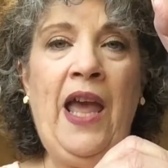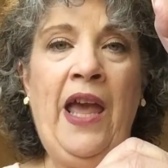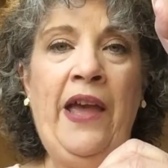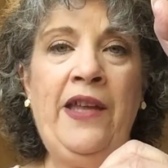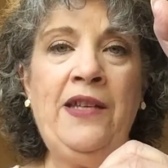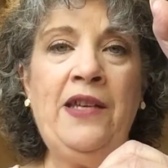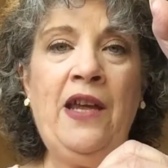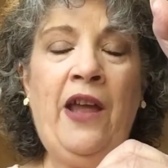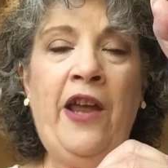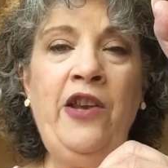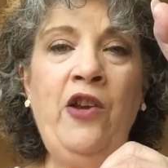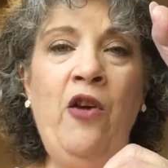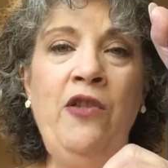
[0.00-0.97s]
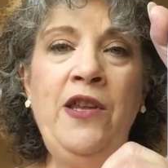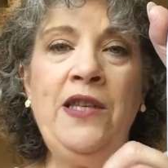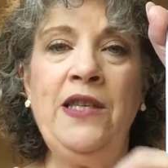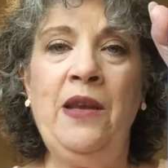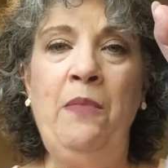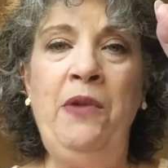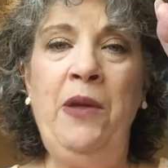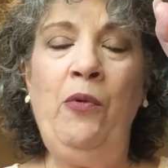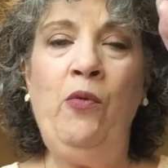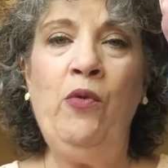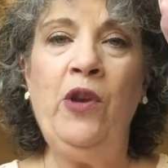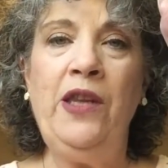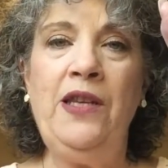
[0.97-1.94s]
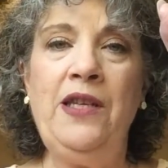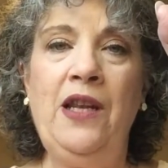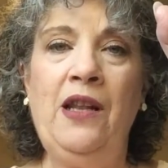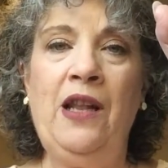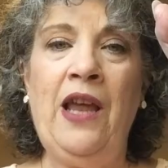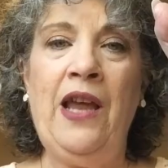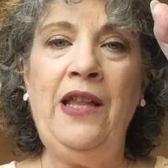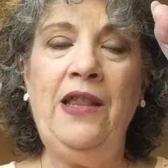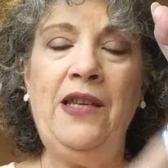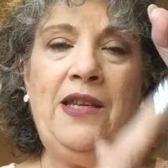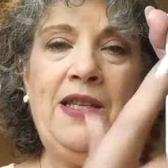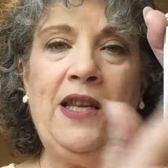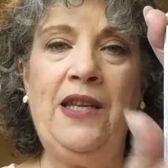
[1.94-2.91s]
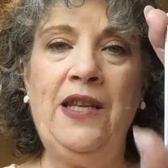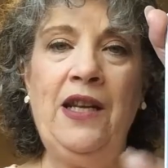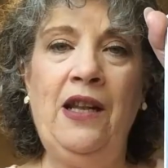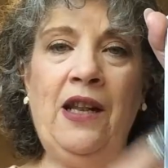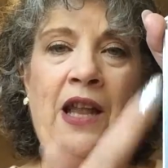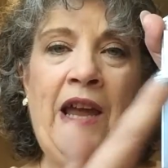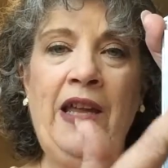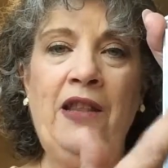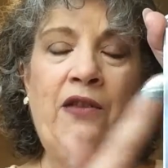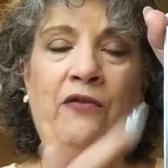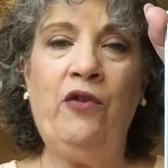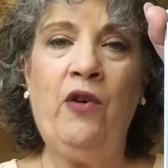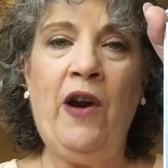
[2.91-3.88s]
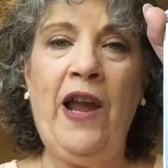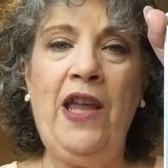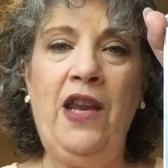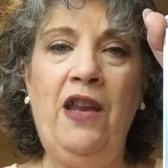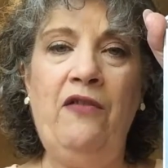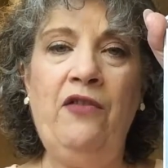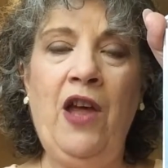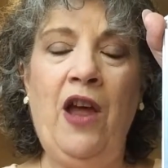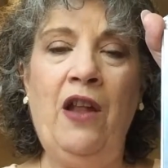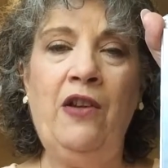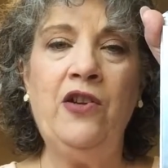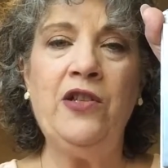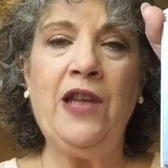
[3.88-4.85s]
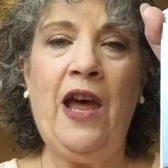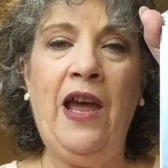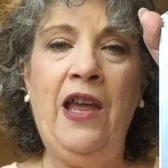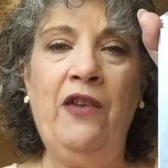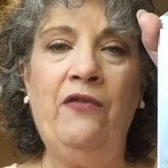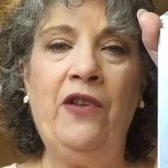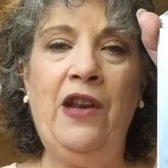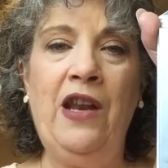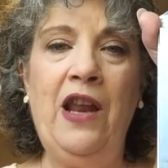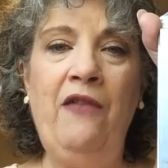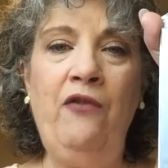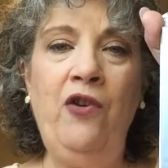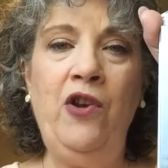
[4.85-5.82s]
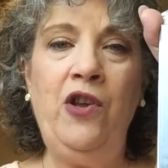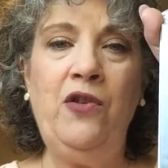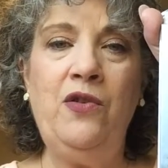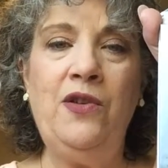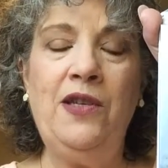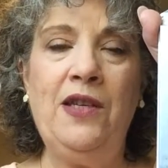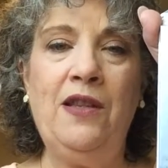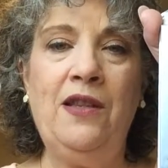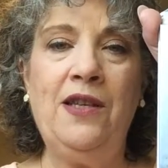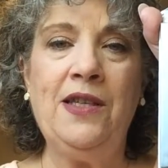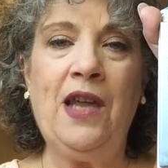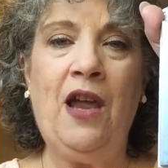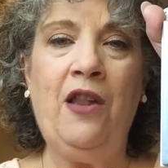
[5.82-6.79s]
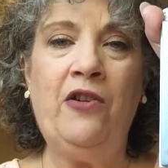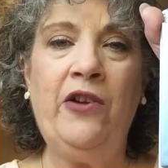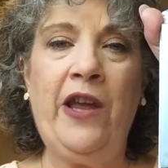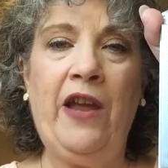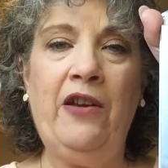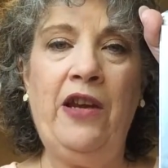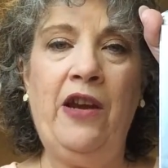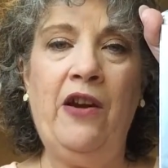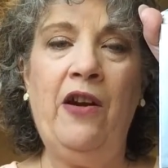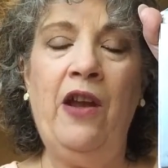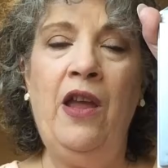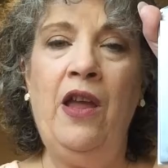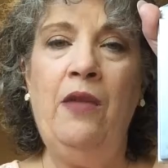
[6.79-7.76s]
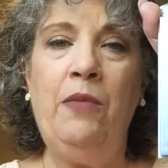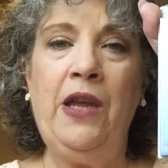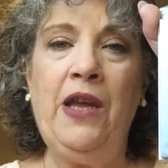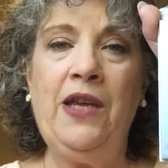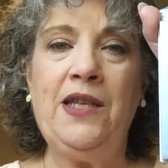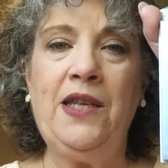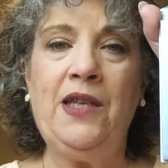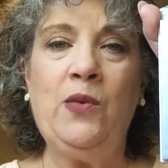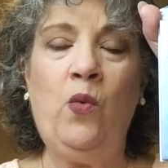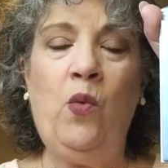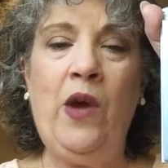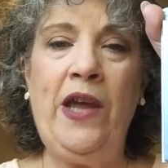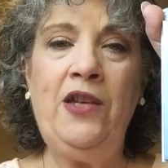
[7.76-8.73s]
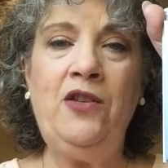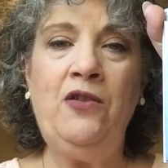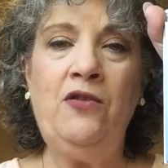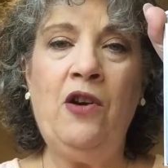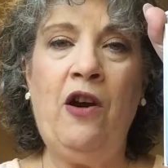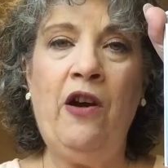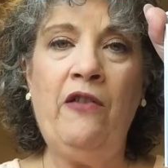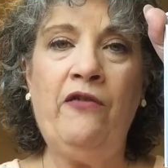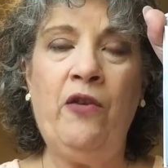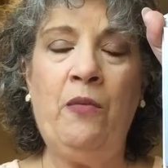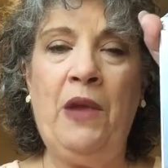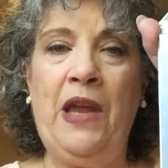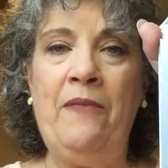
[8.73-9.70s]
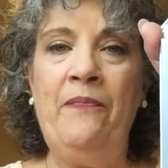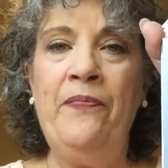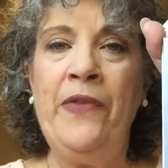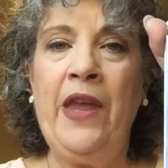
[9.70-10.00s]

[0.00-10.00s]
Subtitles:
And I know that some people really didn't like this. They didn't like the variety of colors. I have never used this color down here because it's way too dark for me.